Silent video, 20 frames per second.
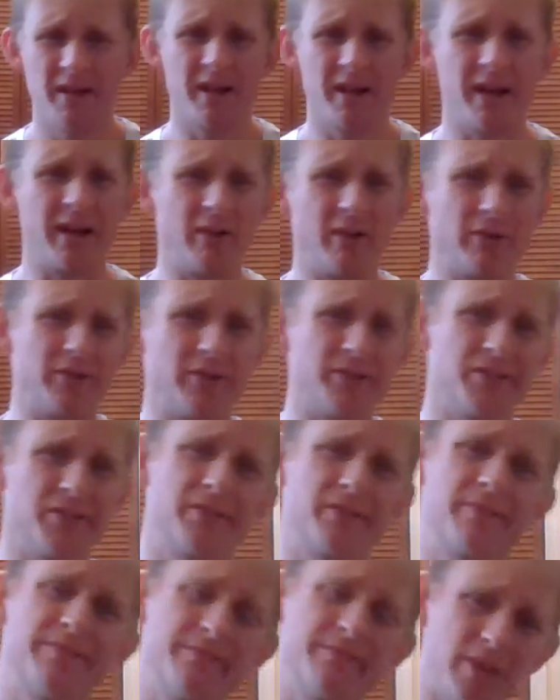and it
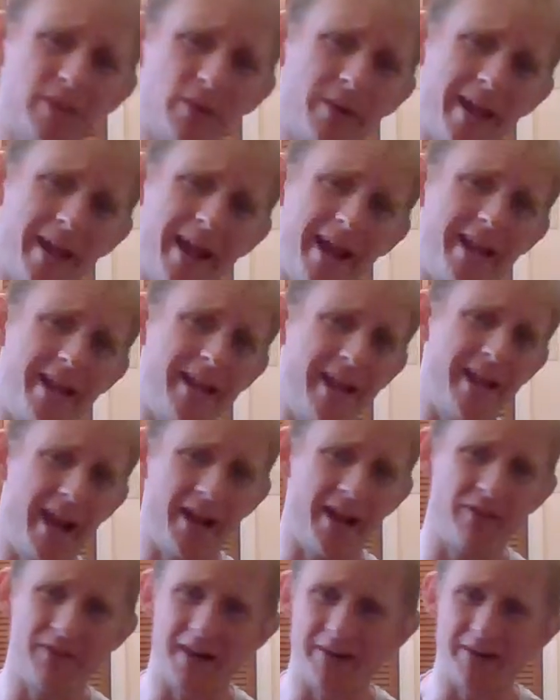was
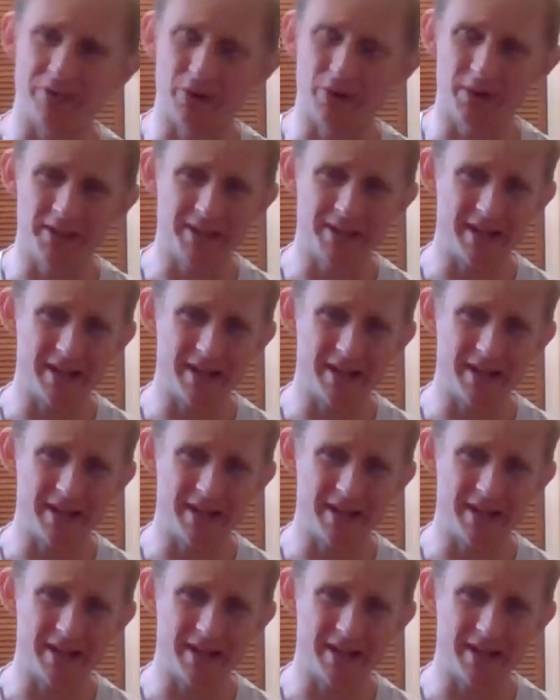80, 85 degrees